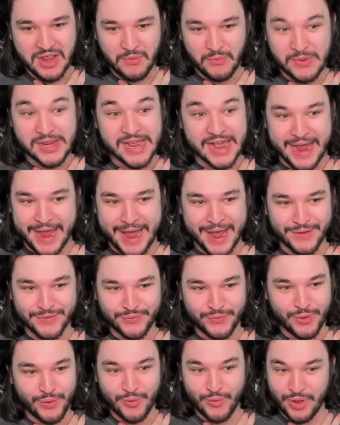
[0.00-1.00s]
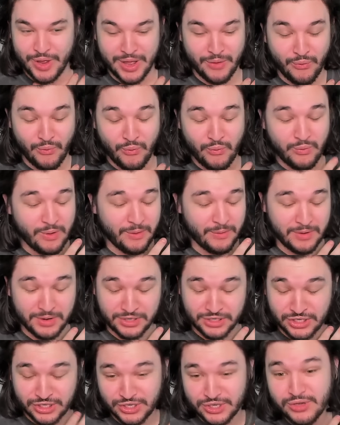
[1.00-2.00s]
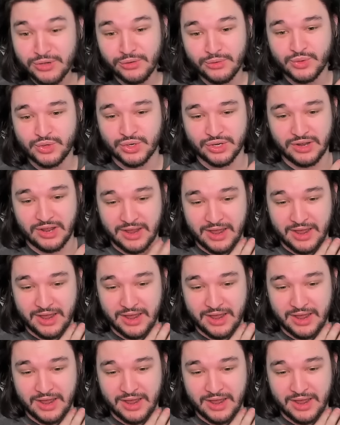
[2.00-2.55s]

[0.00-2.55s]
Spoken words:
We have a huge